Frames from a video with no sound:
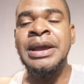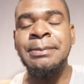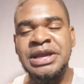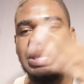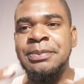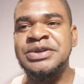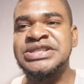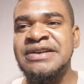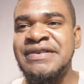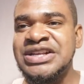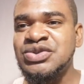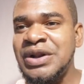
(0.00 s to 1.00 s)
Big up
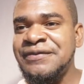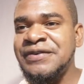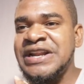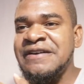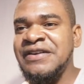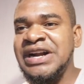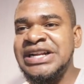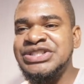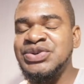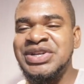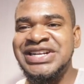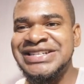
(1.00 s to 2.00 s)
yourself as well for definitely
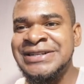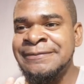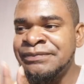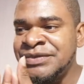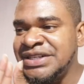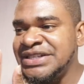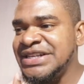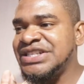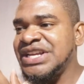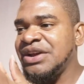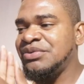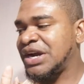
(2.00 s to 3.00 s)
tuning in to
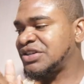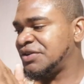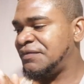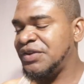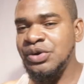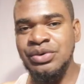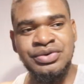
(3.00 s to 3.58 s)
this year reaction video.